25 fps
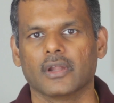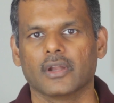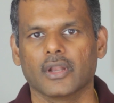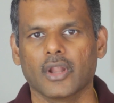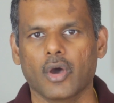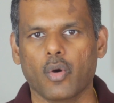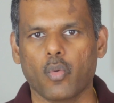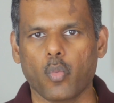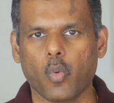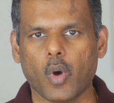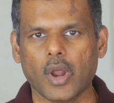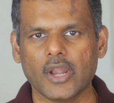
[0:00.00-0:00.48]

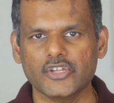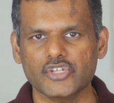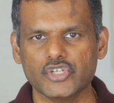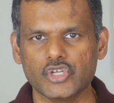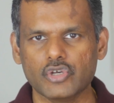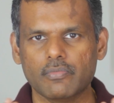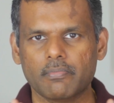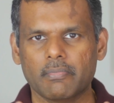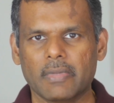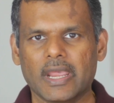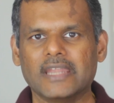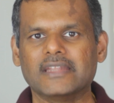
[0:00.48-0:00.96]
Now, once
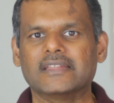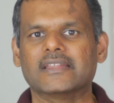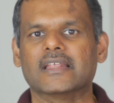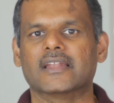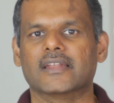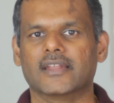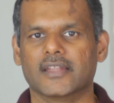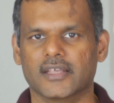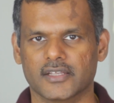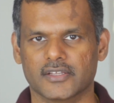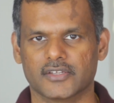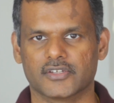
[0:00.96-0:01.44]
you made the
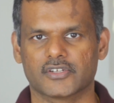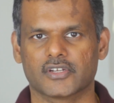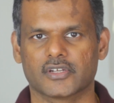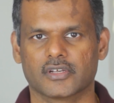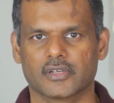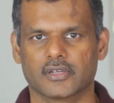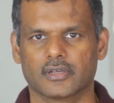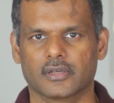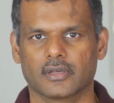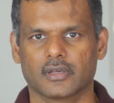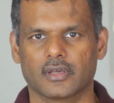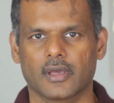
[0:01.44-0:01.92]
list,
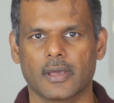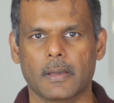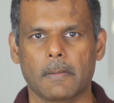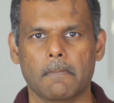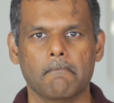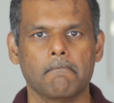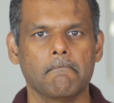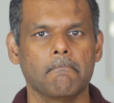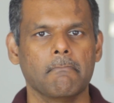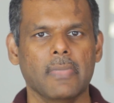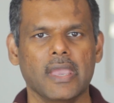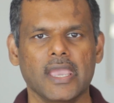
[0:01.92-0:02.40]

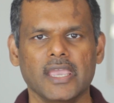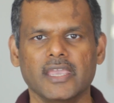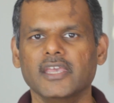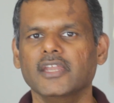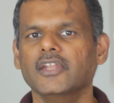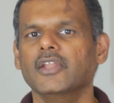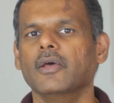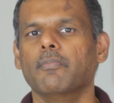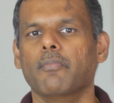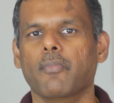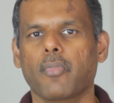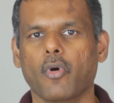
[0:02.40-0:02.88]
make
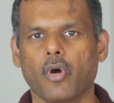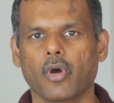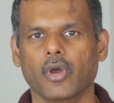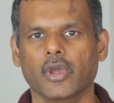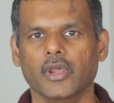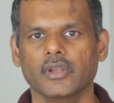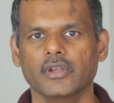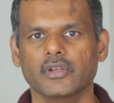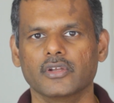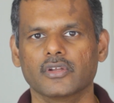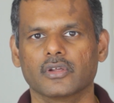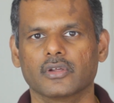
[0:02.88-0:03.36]
it a
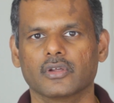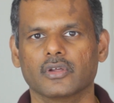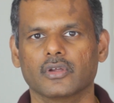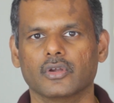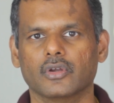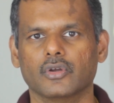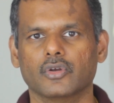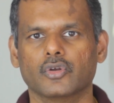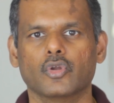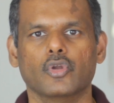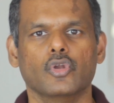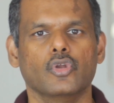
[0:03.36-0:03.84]
point
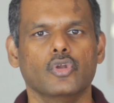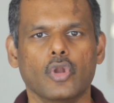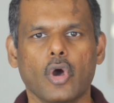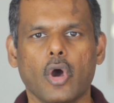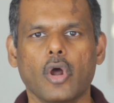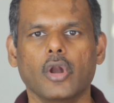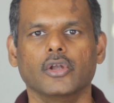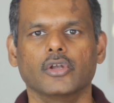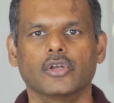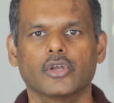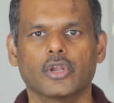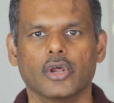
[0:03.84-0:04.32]
to
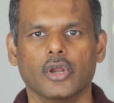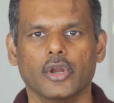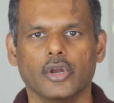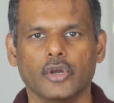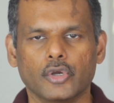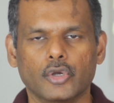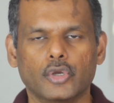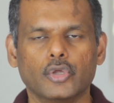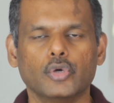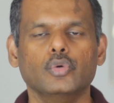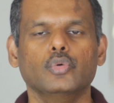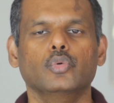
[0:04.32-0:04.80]
not
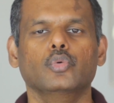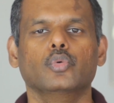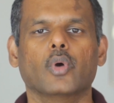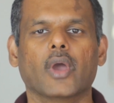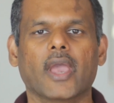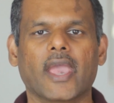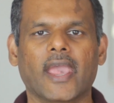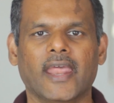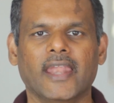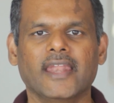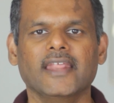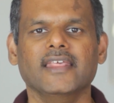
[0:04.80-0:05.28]
do
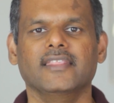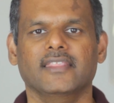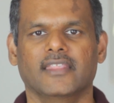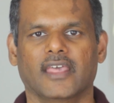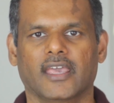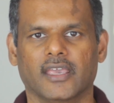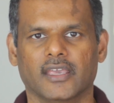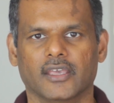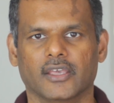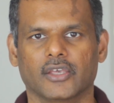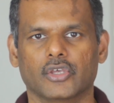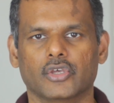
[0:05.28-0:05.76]

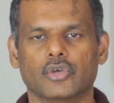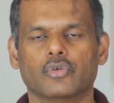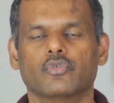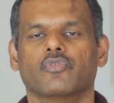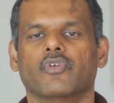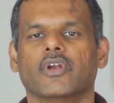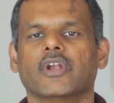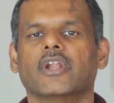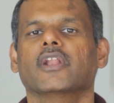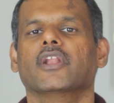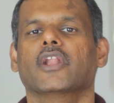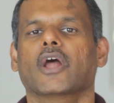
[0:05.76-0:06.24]
anything
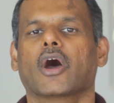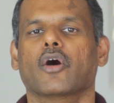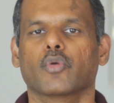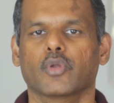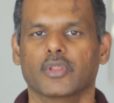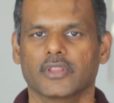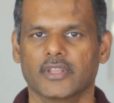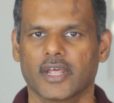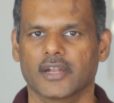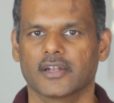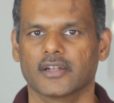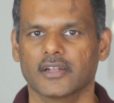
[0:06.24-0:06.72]
you've written
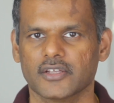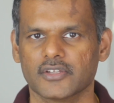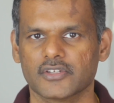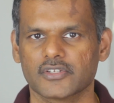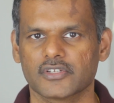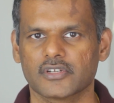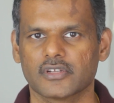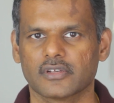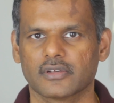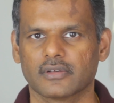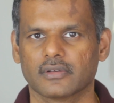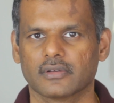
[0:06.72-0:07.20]
down in that
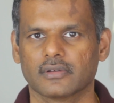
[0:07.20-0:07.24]
list.